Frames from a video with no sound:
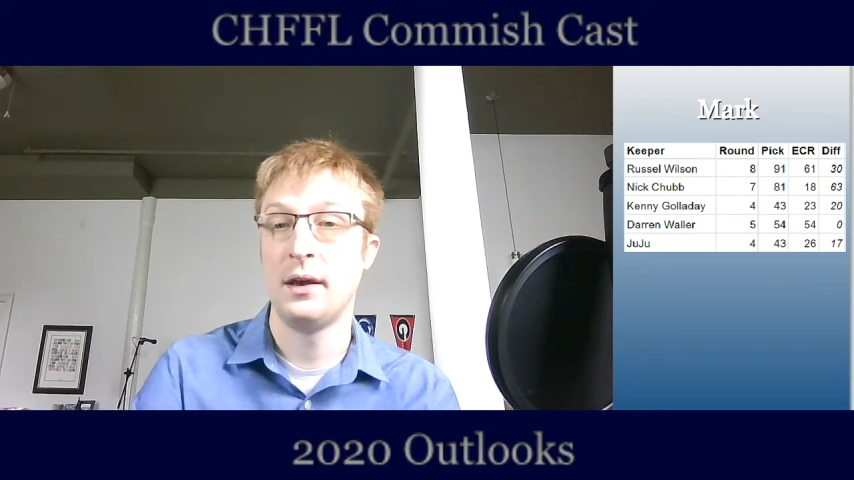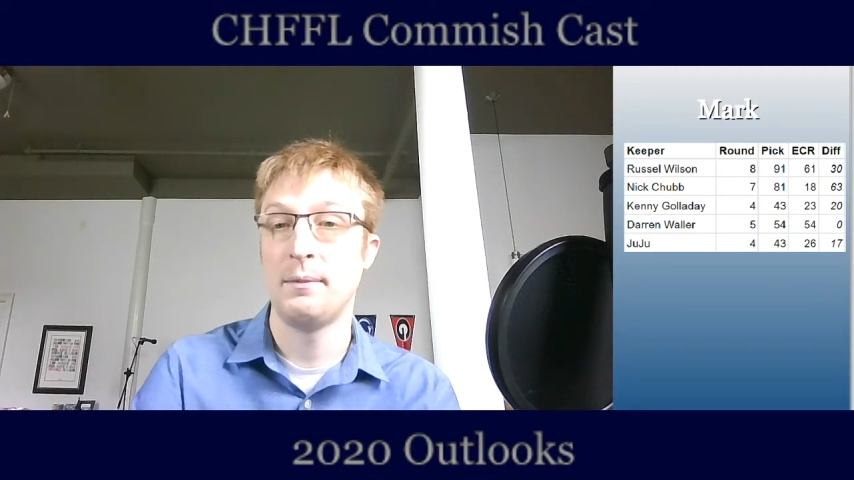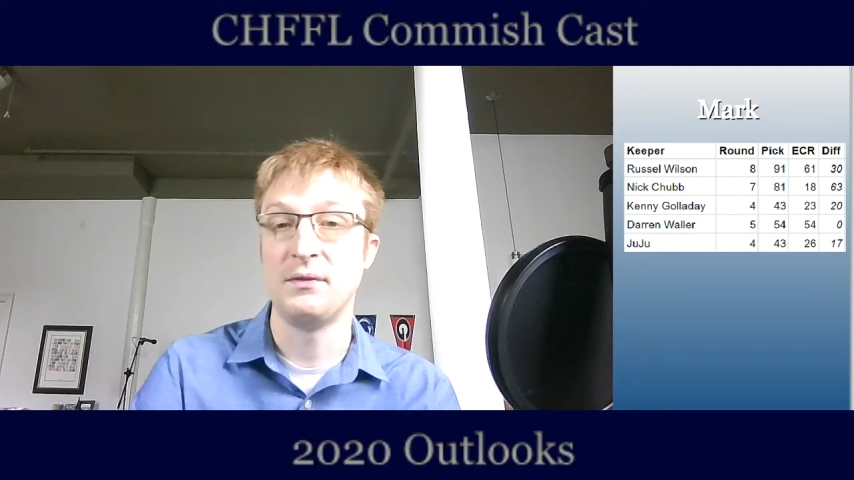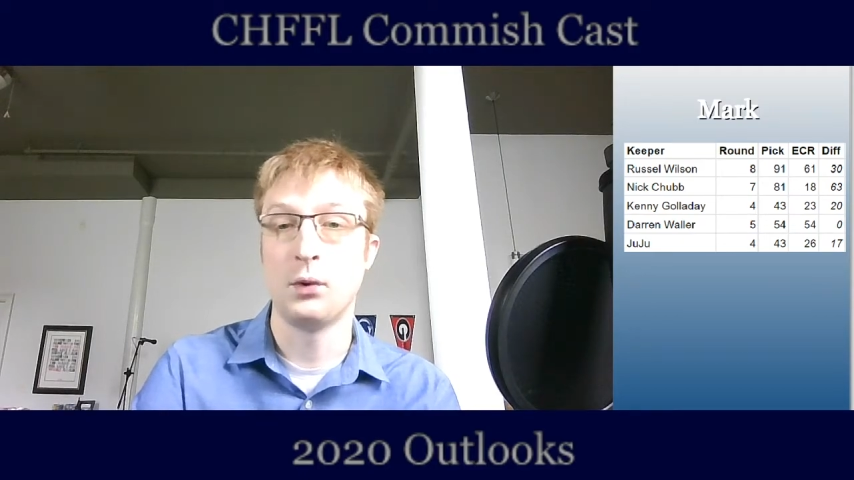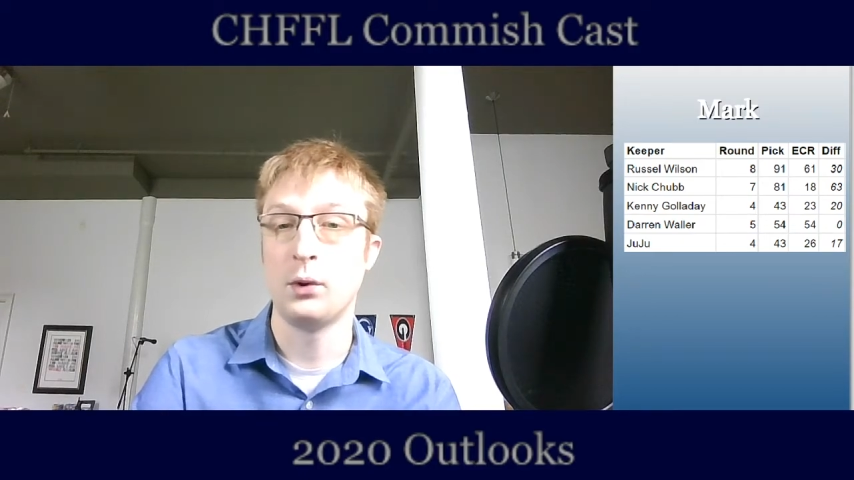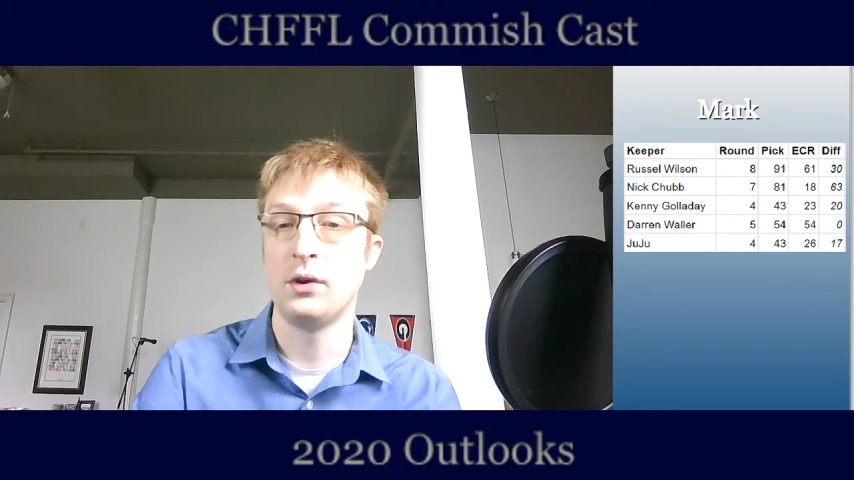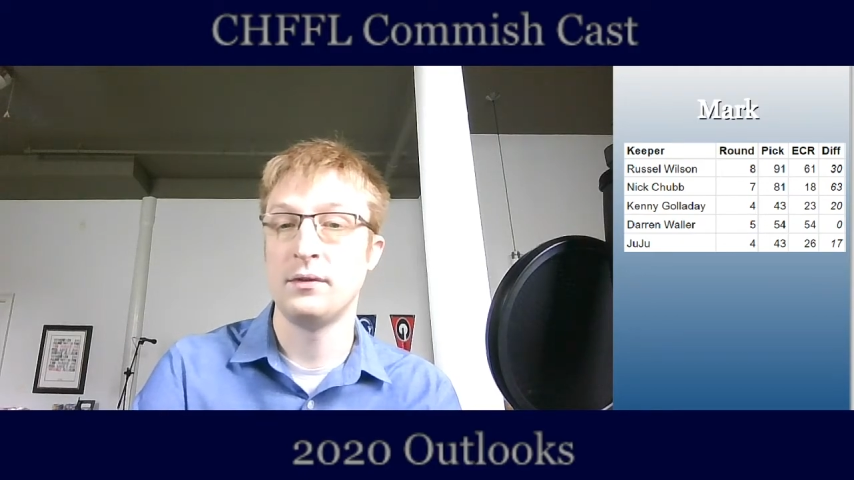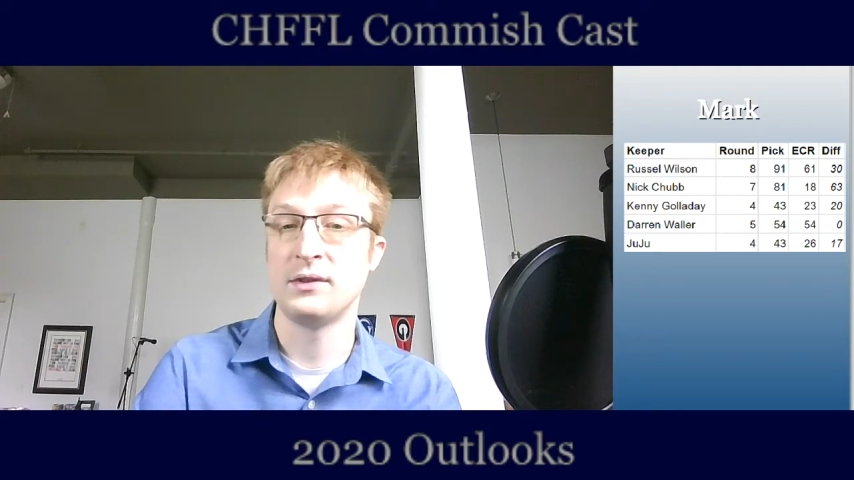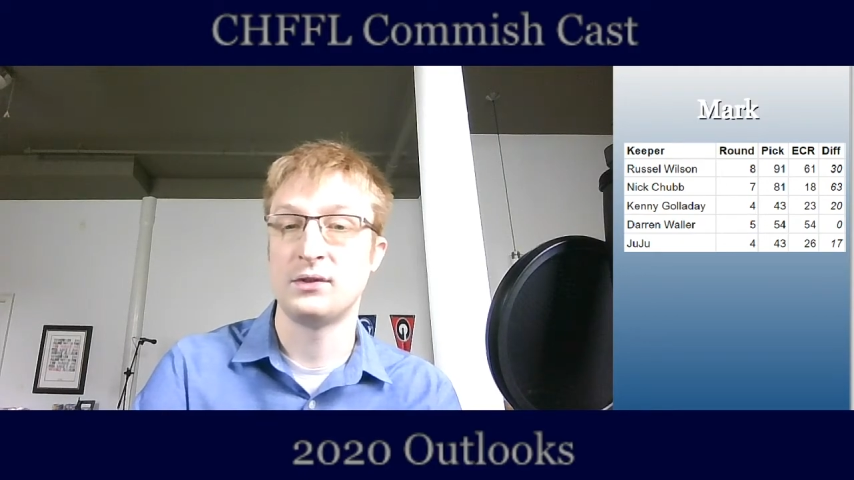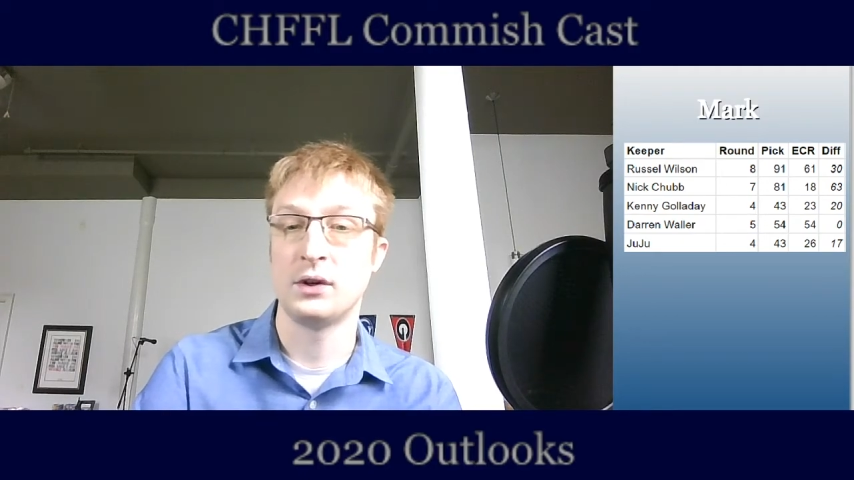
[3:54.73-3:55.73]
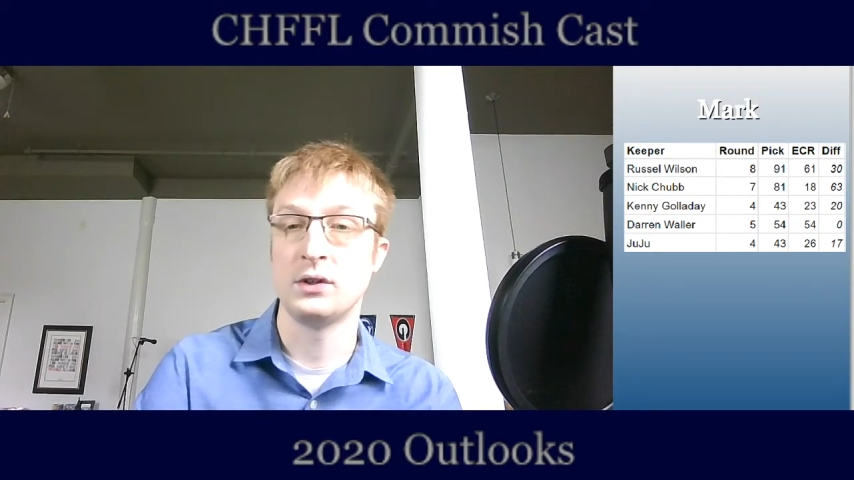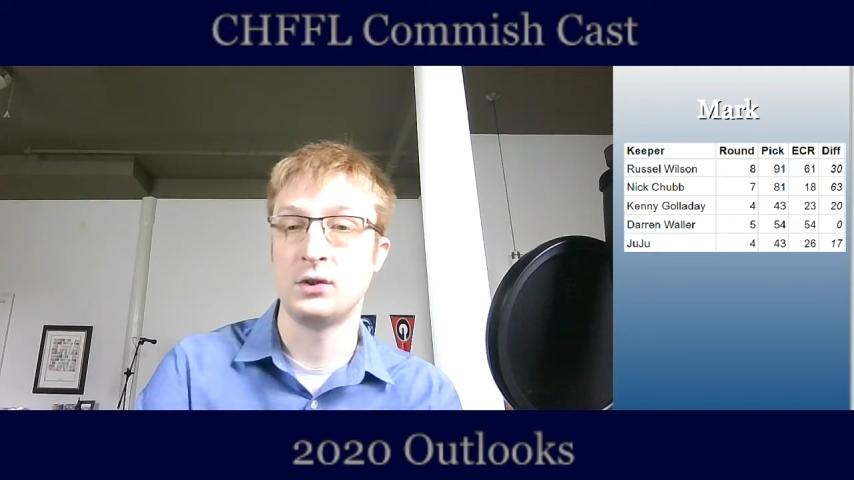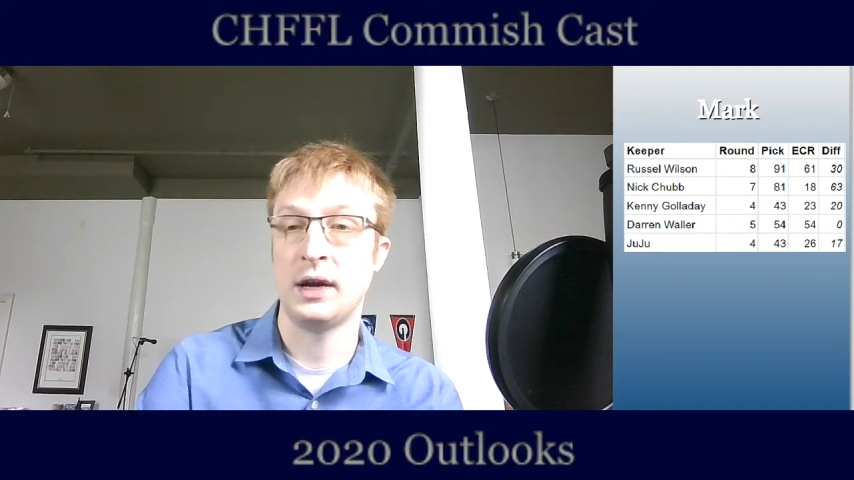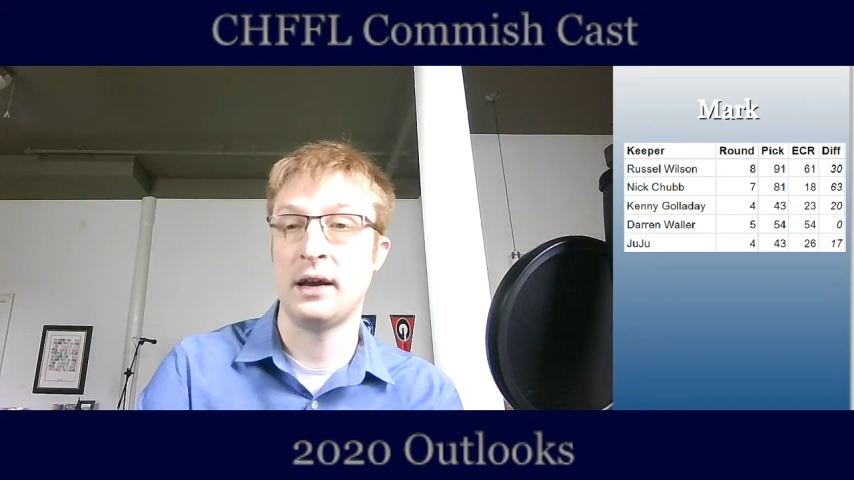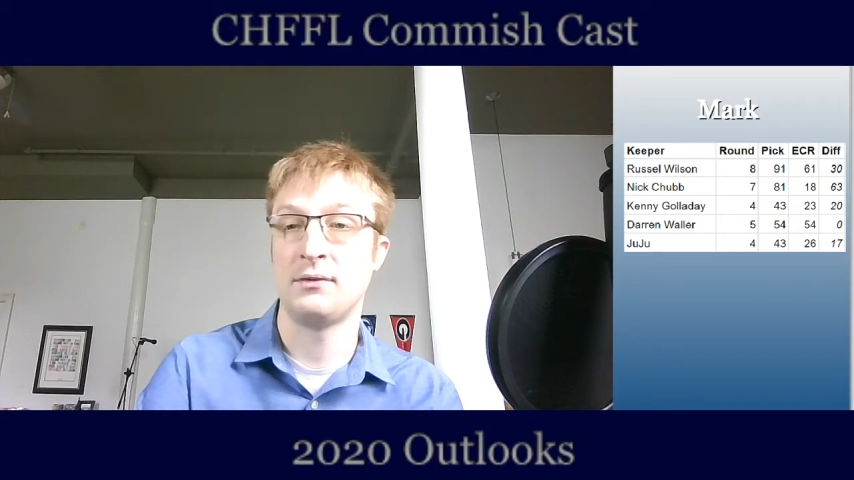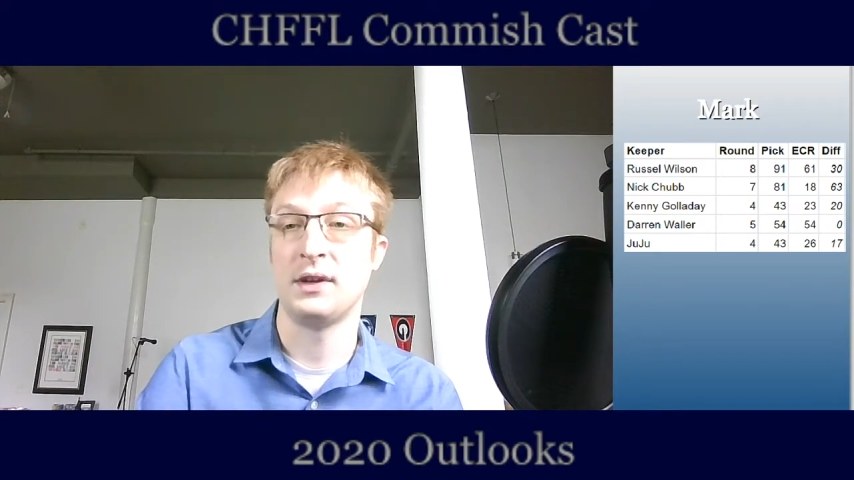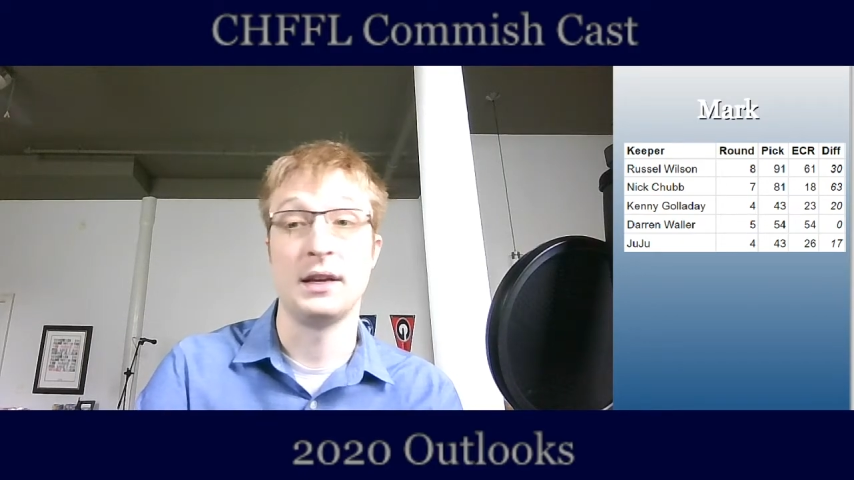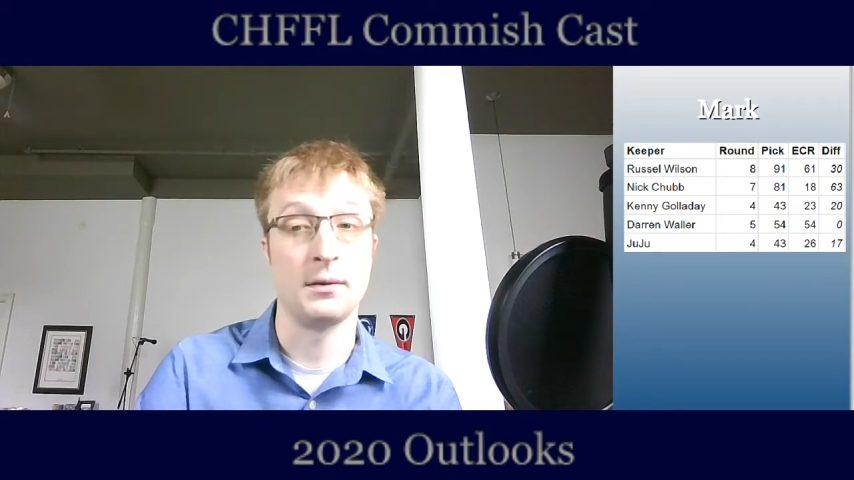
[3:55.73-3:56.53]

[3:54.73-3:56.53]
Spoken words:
before you even start drafting